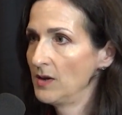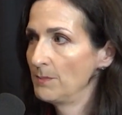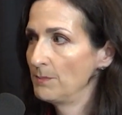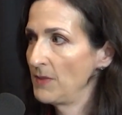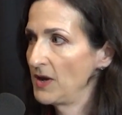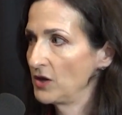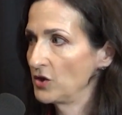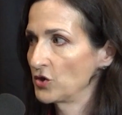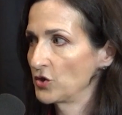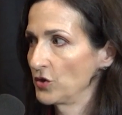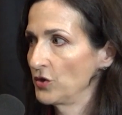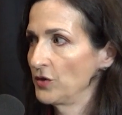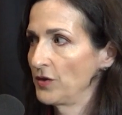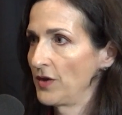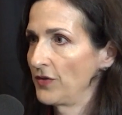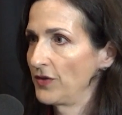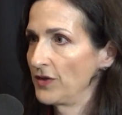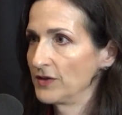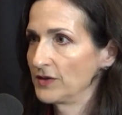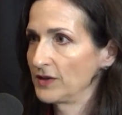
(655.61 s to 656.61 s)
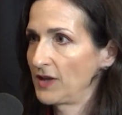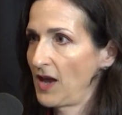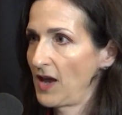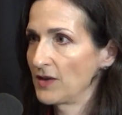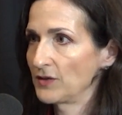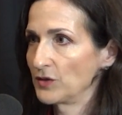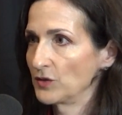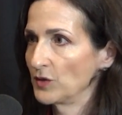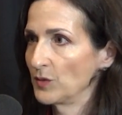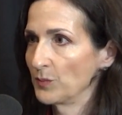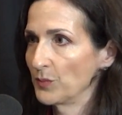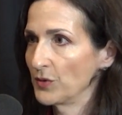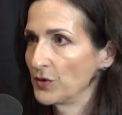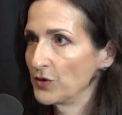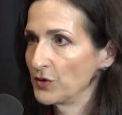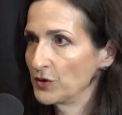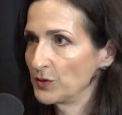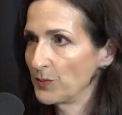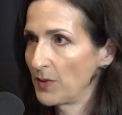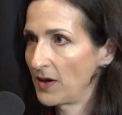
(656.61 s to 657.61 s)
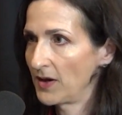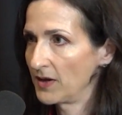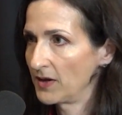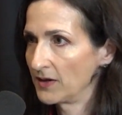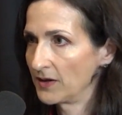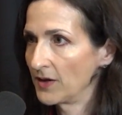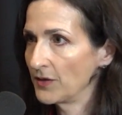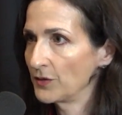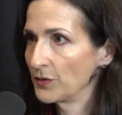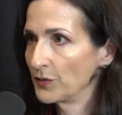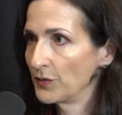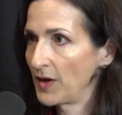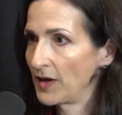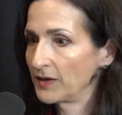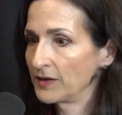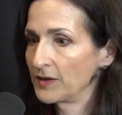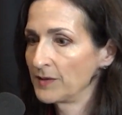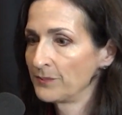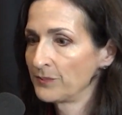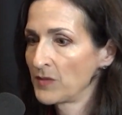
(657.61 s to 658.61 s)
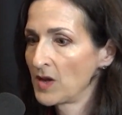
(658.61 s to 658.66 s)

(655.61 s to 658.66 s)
make sure that this gas isn't produced by another effect.